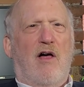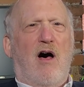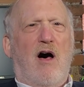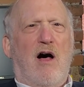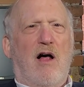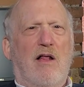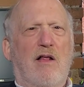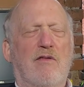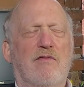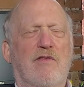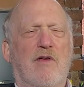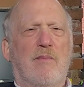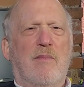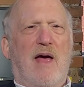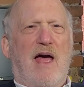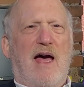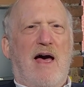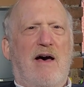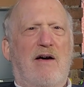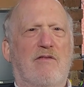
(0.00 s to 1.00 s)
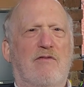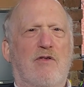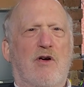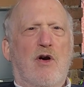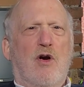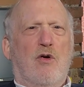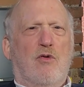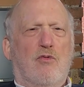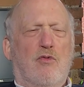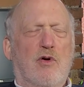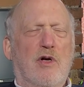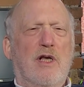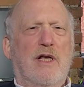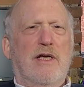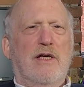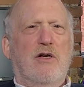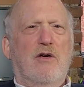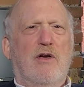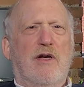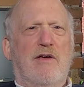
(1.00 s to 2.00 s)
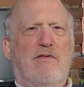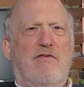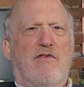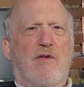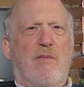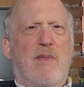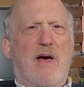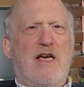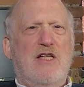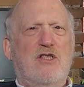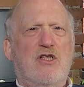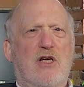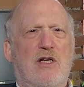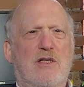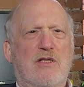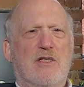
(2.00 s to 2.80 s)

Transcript: All of them have really good information,